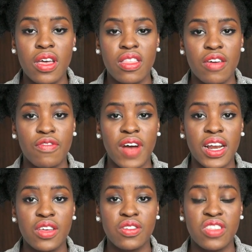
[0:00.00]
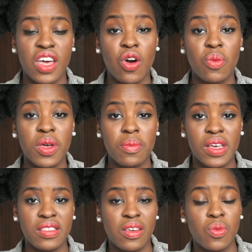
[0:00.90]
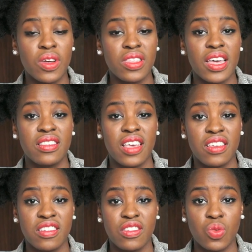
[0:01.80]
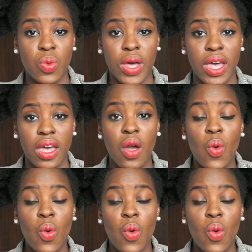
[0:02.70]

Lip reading: their values, their commitments, and what their intentions were